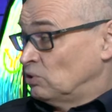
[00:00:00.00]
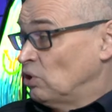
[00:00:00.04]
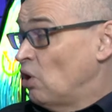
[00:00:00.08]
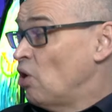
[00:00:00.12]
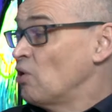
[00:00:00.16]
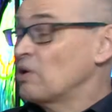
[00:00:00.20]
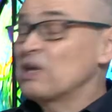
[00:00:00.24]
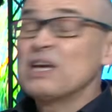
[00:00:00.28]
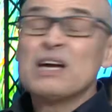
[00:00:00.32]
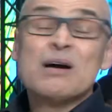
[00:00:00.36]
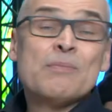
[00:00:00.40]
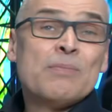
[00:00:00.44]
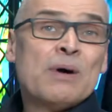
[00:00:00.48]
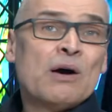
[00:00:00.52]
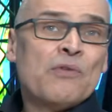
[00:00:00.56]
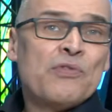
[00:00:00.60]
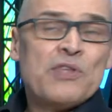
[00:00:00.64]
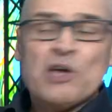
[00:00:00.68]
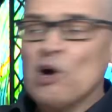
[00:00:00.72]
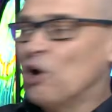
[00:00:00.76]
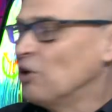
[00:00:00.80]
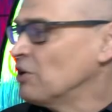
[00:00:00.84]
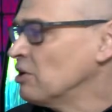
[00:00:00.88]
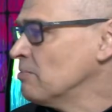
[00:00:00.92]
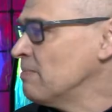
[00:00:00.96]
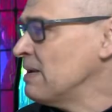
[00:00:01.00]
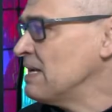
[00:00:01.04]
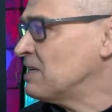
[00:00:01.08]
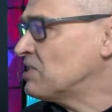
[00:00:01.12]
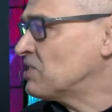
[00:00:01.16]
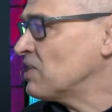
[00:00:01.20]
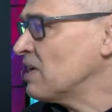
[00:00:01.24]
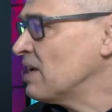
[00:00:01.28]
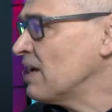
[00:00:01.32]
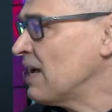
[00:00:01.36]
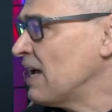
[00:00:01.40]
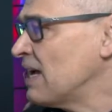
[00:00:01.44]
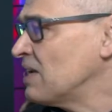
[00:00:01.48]
Talking about the auto
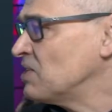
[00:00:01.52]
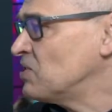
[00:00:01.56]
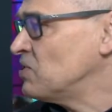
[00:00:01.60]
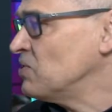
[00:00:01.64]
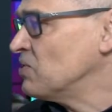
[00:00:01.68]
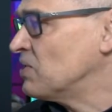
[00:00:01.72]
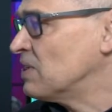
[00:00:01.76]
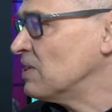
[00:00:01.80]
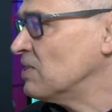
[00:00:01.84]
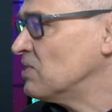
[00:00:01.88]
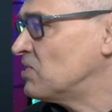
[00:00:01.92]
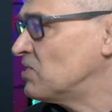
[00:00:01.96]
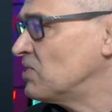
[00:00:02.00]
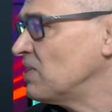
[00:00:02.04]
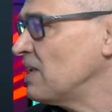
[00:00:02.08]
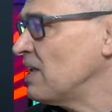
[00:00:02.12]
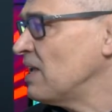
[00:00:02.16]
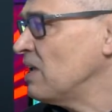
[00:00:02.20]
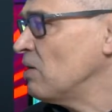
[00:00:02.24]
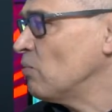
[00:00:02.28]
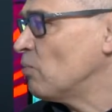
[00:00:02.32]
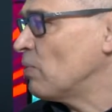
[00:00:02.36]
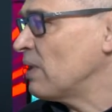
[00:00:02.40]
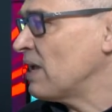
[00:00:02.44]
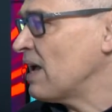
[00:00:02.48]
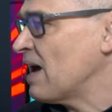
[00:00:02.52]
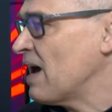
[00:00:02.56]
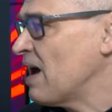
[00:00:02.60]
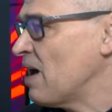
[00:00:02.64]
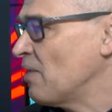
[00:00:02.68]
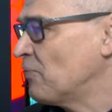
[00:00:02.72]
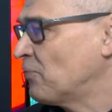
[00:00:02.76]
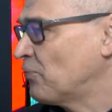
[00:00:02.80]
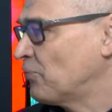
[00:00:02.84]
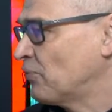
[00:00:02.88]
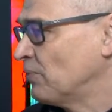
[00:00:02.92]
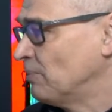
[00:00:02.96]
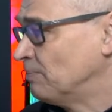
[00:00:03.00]
mixer, as you can see, we
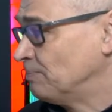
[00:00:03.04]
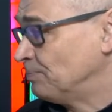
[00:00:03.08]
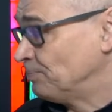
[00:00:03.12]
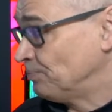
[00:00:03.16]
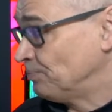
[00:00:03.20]
have